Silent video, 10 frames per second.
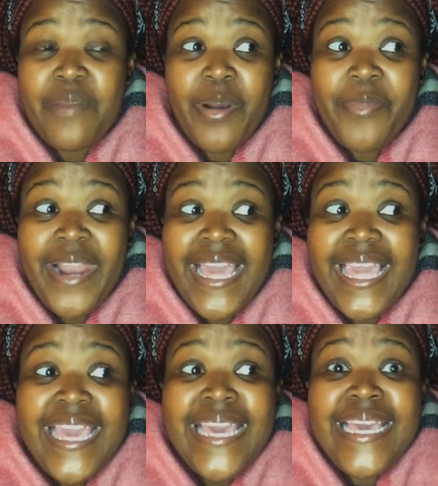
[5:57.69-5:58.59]
But I'm like,
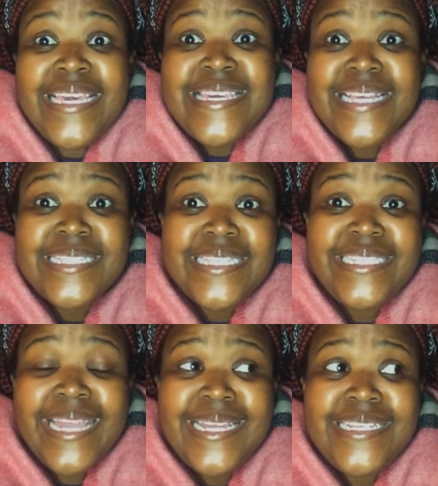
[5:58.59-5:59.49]
here's this
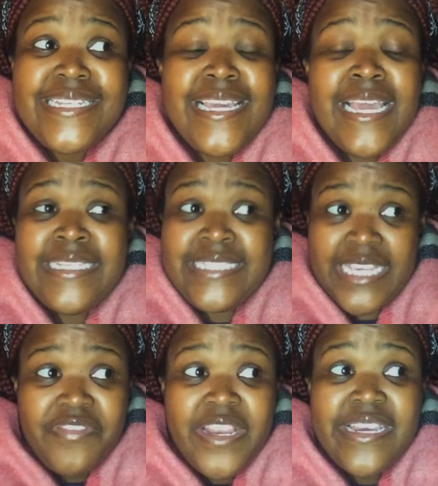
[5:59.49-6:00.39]
lady
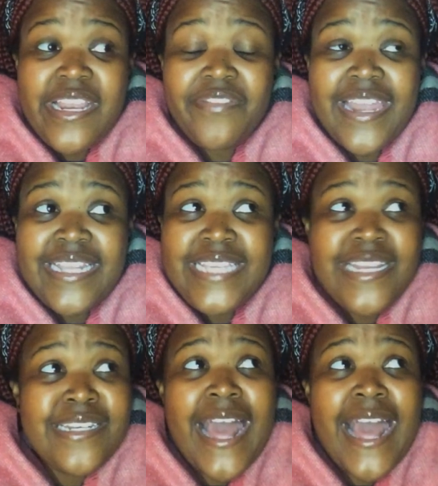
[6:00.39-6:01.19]
definitely left unattended.